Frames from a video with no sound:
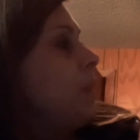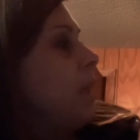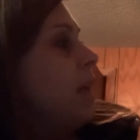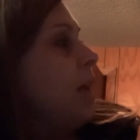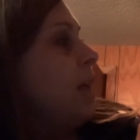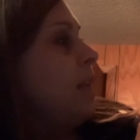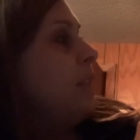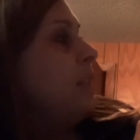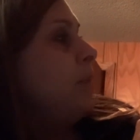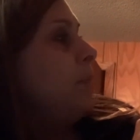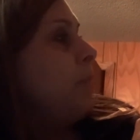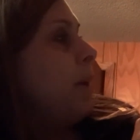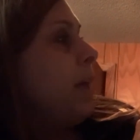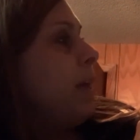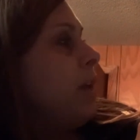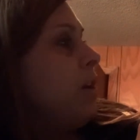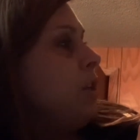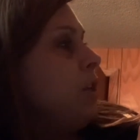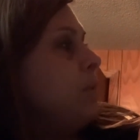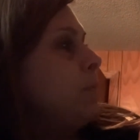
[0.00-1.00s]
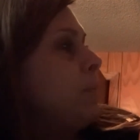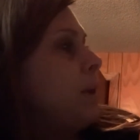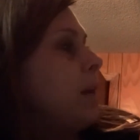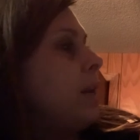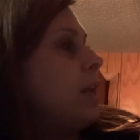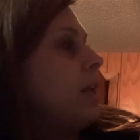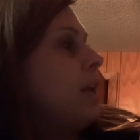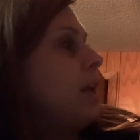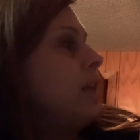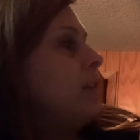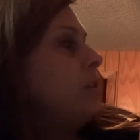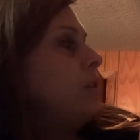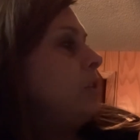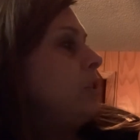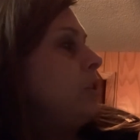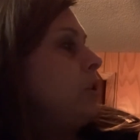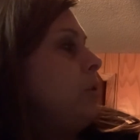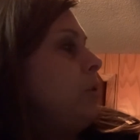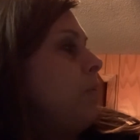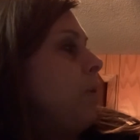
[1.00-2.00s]
A spider's body has
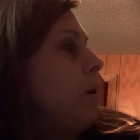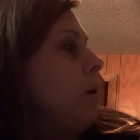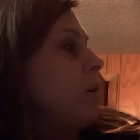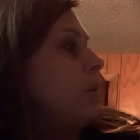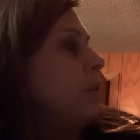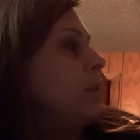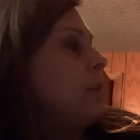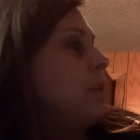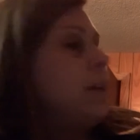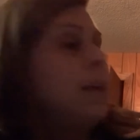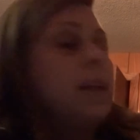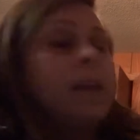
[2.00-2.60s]
two parts,